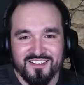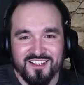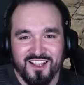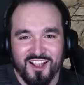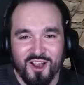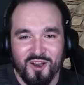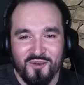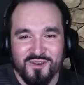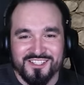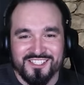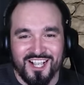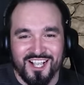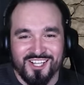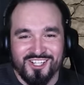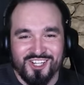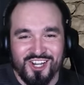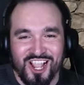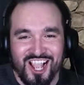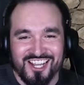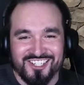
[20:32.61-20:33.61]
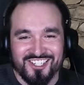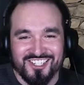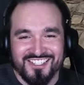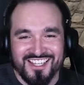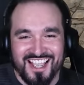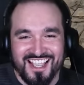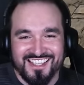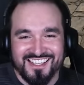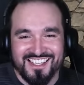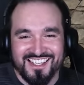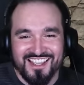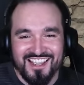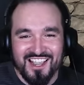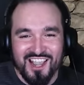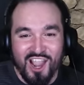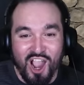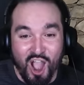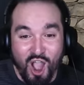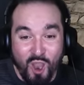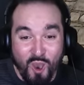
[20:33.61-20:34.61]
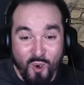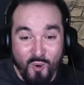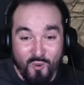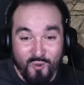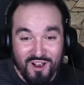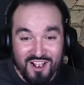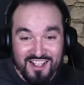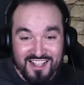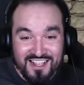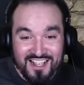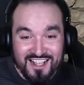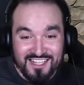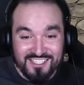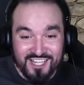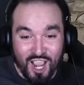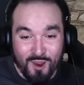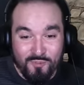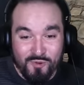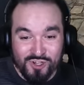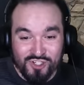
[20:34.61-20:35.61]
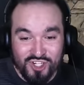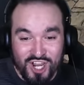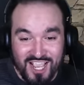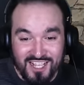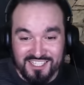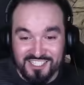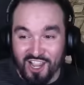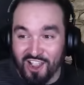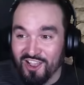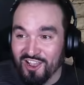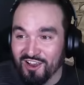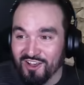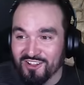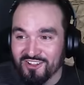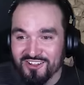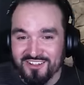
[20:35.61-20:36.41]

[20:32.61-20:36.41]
Oh, it's got a charge attack. Oh! It's got a projectile!